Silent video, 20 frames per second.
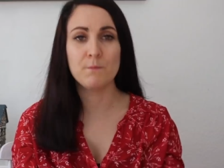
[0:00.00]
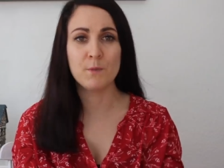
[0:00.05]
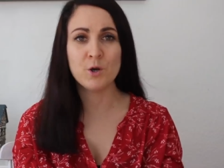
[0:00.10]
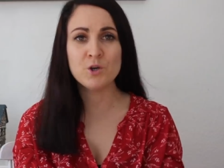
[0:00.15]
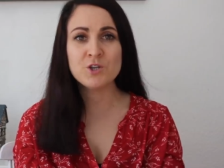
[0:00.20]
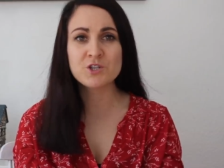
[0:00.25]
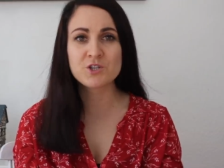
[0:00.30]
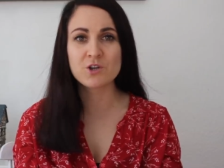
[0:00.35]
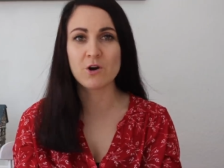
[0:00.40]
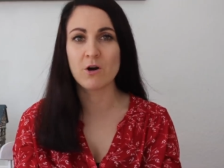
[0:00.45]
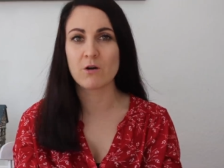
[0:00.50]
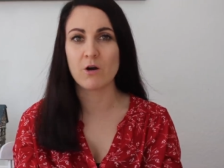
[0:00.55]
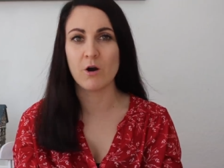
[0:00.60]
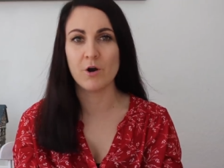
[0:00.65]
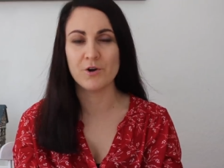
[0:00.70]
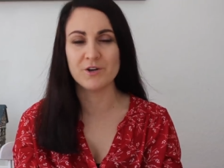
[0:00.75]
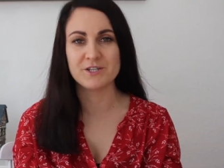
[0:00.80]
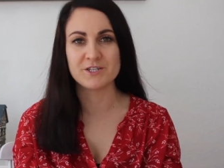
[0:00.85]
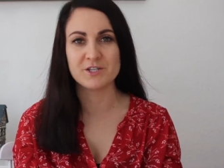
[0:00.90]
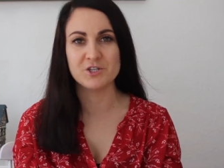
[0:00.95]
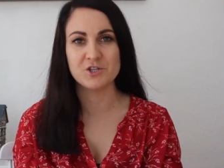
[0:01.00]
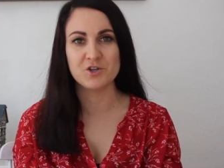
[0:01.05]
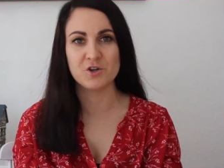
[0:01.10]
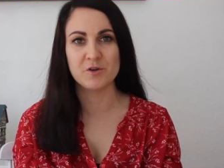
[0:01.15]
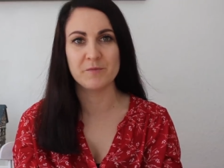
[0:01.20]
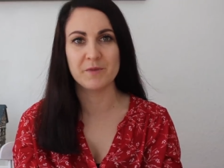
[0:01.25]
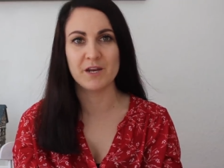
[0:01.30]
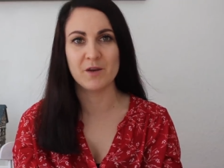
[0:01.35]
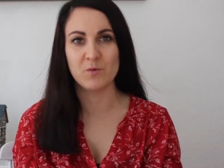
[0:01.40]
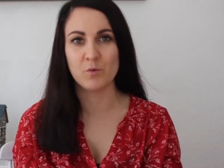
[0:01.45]
Most dog owners in
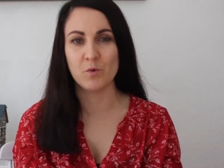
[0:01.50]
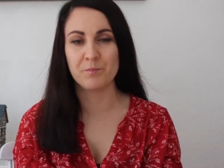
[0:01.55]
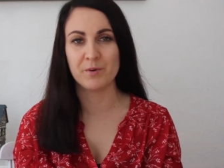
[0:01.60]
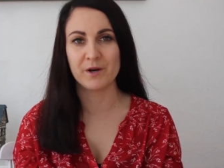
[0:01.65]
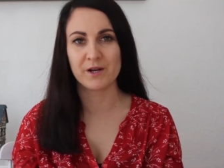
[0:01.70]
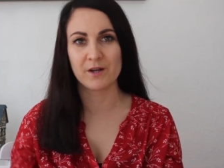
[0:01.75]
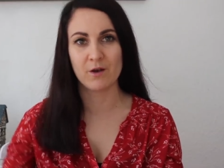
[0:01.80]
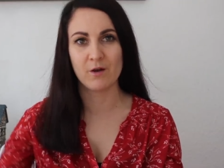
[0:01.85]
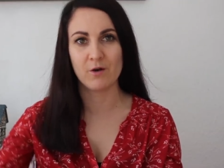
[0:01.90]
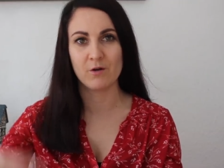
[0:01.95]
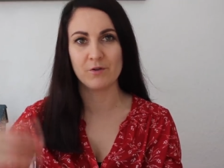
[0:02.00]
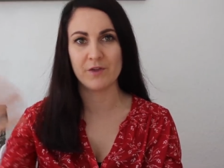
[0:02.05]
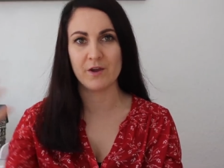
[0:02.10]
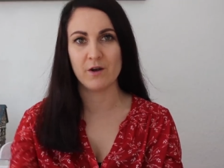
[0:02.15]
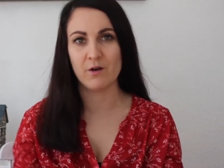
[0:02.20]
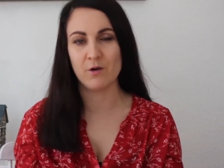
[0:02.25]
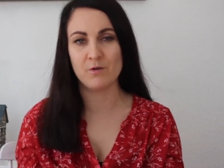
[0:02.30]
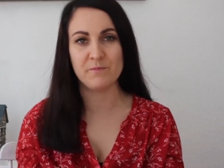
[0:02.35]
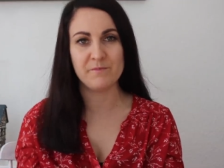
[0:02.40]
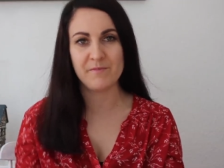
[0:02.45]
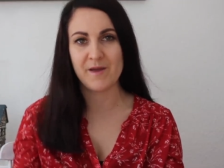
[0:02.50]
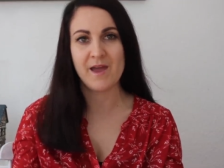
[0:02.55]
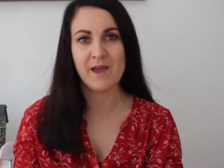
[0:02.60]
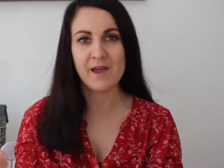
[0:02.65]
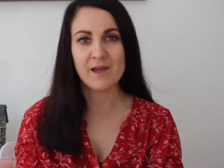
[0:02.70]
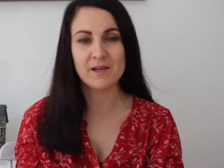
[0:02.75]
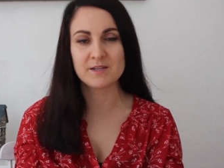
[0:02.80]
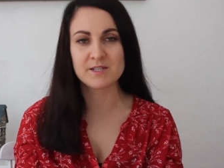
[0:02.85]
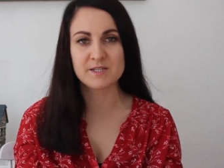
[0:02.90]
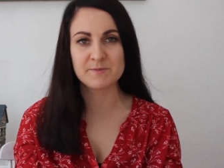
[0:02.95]
Germany will bring along their own
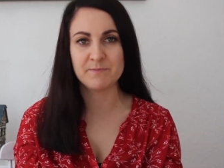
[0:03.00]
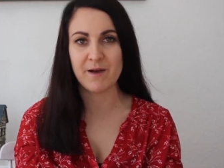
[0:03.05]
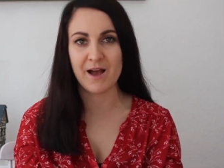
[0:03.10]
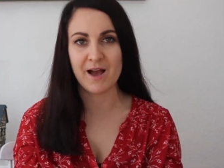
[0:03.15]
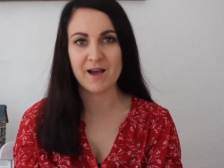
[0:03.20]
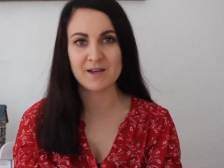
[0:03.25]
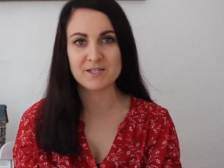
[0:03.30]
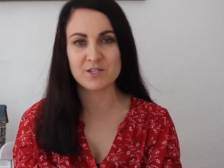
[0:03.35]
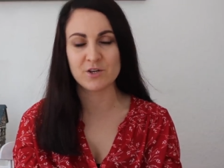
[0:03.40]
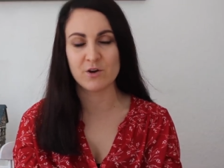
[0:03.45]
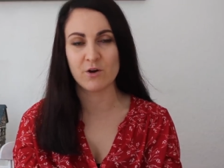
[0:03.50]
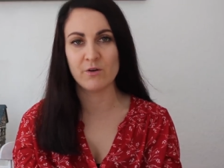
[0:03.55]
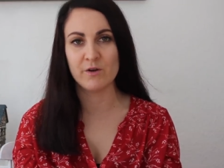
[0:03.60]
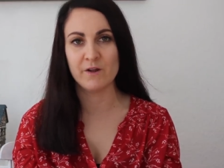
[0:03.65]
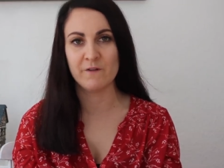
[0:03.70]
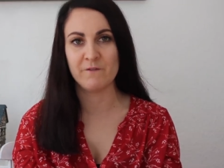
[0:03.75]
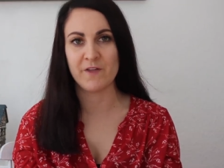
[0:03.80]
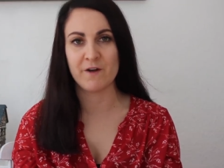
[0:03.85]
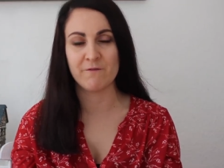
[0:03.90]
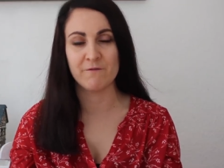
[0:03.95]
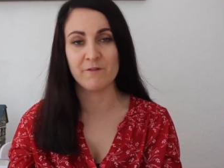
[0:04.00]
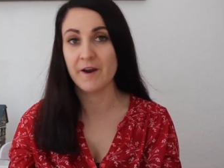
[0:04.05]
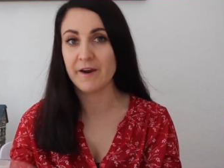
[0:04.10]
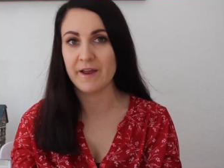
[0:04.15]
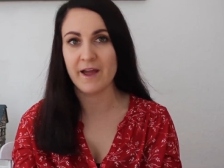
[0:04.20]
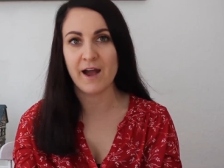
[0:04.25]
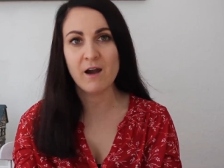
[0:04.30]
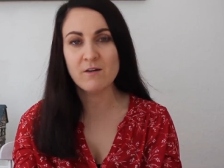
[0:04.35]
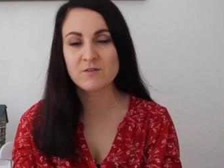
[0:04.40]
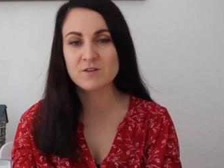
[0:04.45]
bags, but you know, if they've
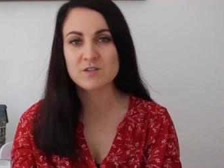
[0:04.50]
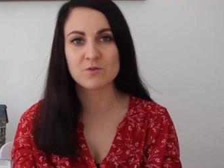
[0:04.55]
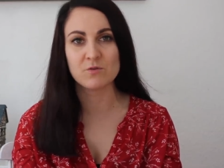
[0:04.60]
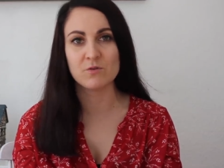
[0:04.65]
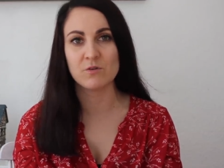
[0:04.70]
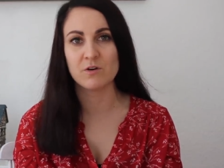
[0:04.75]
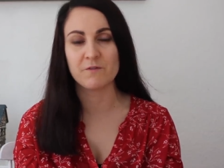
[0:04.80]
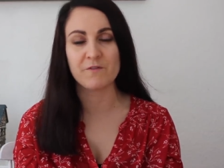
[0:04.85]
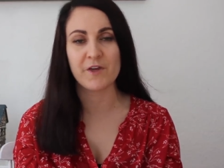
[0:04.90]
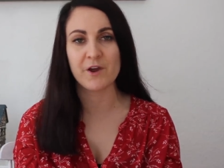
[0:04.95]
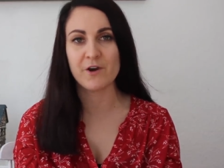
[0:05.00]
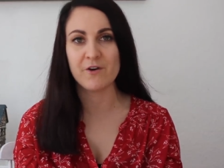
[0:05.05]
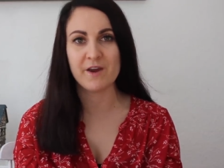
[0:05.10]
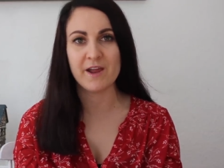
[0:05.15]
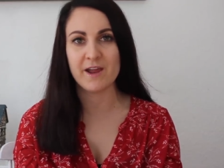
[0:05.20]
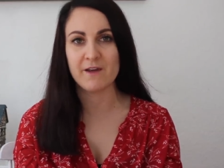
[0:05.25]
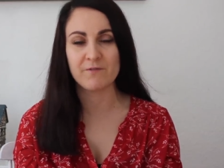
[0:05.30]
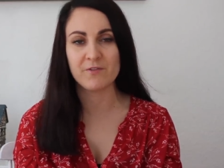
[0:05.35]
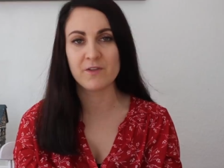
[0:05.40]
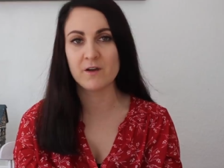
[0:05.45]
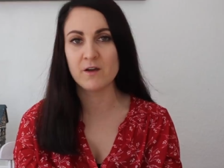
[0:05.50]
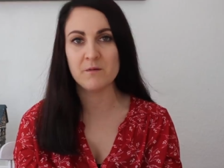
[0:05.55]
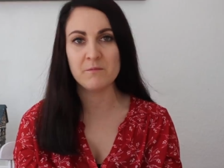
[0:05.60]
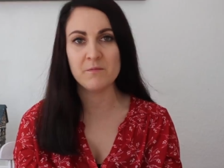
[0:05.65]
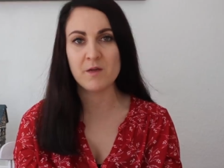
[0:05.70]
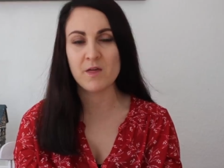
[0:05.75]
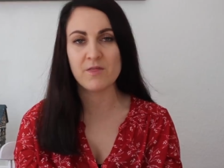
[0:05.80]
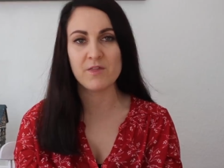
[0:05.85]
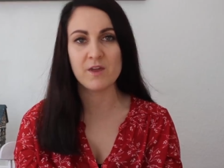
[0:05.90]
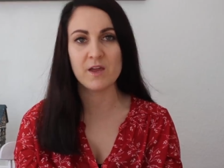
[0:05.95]
run out or if they don't have
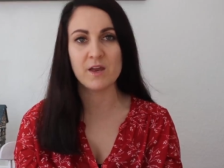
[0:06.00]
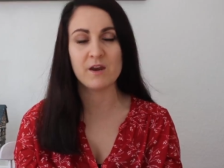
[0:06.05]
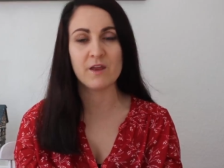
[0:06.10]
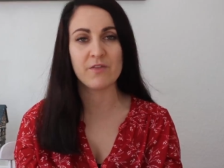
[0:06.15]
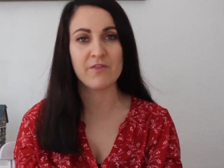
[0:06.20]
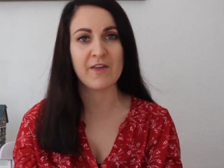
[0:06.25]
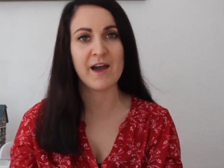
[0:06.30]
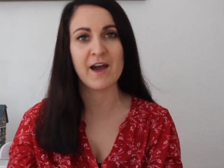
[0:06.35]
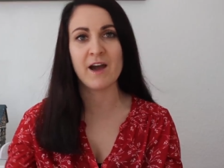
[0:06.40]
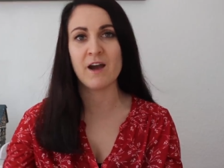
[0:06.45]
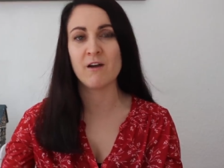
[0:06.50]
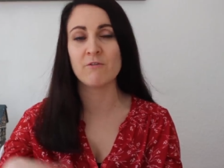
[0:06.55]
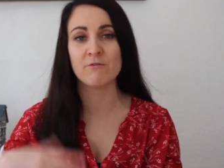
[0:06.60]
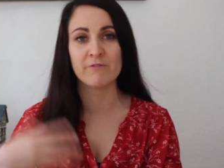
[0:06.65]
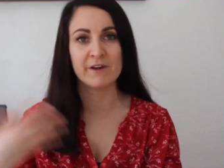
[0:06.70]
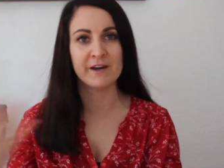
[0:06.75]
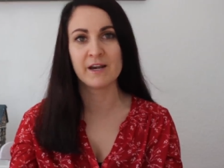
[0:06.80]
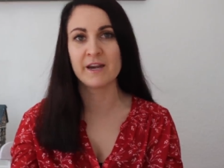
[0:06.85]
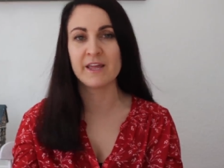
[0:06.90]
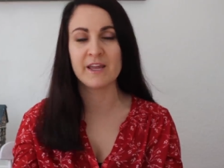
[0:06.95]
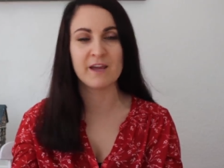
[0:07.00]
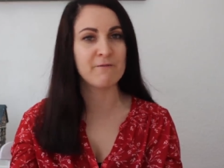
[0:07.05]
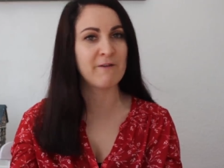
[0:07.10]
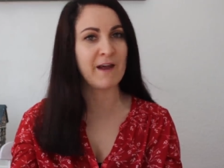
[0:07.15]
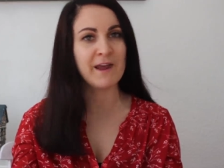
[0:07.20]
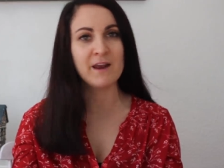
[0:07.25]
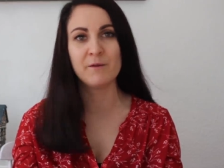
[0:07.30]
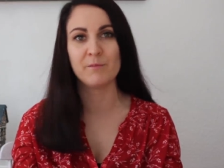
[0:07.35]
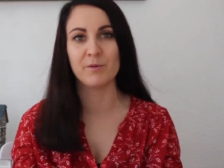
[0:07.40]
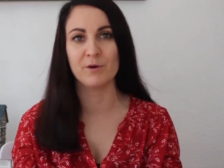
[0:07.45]
them, then they're readily
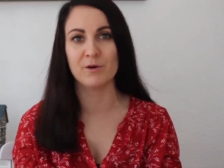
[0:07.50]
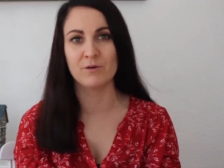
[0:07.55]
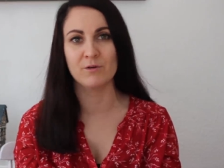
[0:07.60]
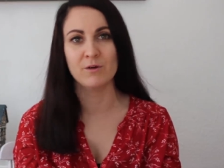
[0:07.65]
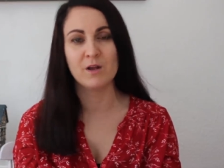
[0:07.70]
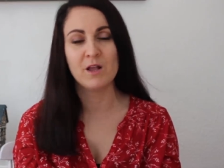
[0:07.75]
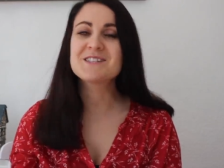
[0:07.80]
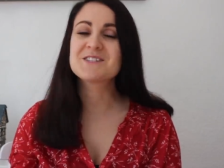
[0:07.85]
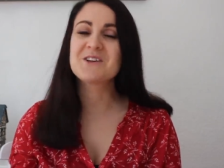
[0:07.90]
available.